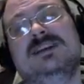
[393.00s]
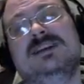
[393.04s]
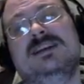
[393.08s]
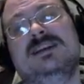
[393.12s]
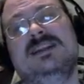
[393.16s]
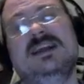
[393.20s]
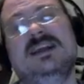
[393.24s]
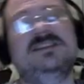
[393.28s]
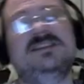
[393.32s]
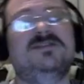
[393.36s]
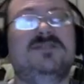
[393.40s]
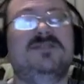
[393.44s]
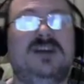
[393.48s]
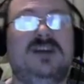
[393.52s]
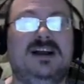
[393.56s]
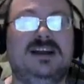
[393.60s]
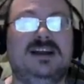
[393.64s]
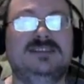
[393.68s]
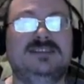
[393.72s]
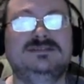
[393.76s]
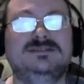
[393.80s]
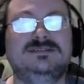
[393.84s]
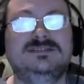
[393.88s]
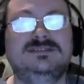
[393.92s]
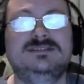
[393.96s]
That's
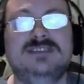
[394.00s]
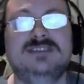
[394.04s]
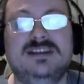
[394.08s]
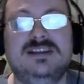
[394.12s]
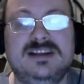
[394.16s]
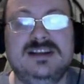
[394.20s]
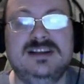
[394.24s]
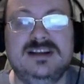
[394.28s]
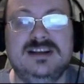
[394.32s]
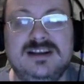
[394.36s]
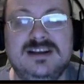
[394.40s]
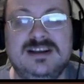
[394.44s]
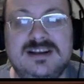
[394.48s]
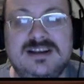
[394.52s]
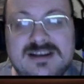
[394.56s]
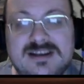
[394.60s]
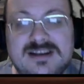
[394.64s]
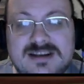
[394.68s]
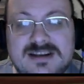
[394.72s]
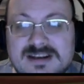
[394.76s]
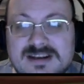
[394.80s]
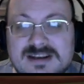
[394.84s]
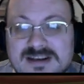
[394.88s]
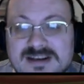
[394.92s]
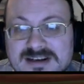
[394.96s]
fine.
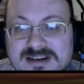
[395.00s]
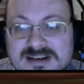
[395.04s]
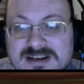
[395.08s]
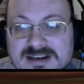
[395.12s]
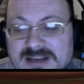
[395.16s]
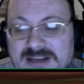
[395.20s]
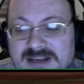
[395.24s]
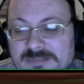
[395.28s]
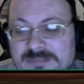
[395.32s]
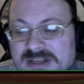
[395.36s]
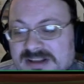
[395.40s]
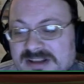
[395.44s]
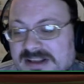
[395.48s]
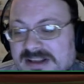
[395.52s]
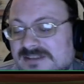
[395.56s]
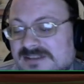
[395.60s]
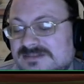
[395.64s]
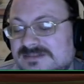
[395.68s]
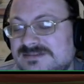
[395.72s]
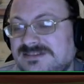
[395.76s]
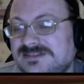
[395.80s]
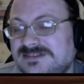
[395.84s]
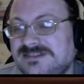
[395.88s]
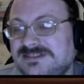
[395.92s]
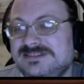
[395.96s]
I mean, like... I'm
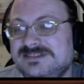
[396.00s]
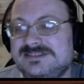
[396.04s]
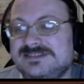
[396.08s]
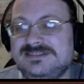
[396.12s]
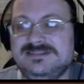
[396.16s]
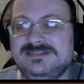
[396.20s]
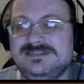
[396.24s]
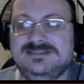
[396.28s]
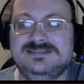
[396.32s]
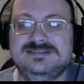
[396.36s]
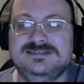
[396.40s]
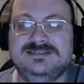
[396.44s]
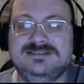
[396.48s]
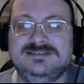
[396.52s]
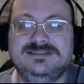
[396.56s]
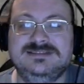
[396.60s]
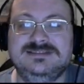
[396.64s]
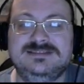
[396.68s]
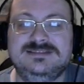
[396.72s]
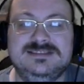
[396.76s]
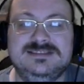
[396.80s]
kind of quiet, apparently.